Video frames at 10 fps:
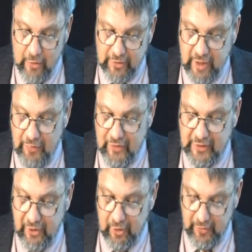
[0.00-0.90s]
counted
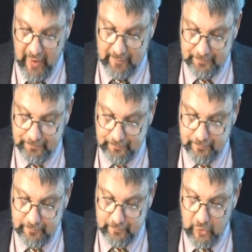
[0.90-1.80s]
nothing dear to them,
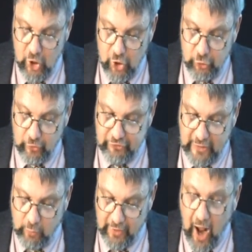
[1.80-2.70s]
nor
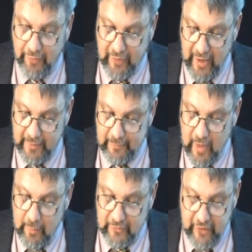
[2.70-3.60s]
said what aught they.
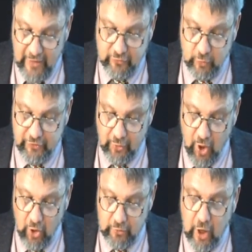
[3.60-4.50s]
Possessed was
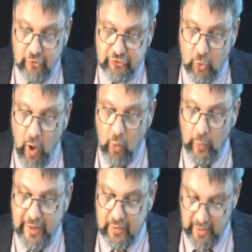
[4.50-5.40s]
their own. So
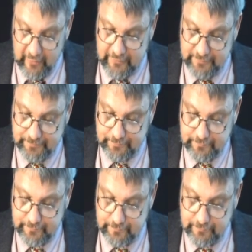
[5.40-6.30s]
ought we to live.
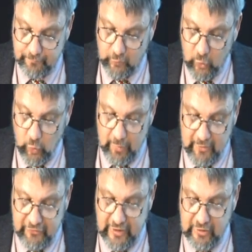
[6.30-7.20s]
We
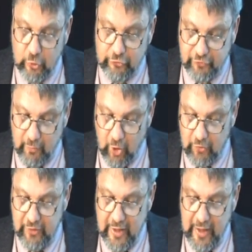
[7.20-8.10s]
must sit loose from
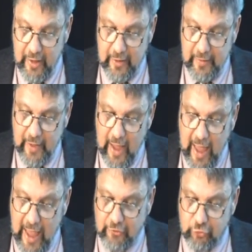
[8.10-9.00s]
earth,
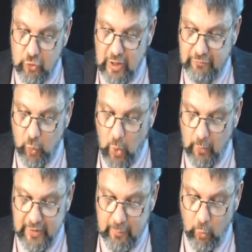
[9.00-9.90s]
and true love to
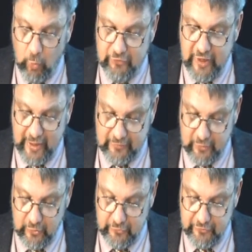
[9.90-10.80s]
our Redeemer will set
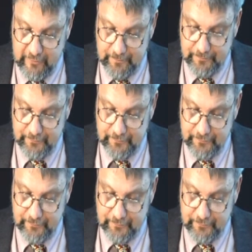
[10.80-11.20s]
us loose.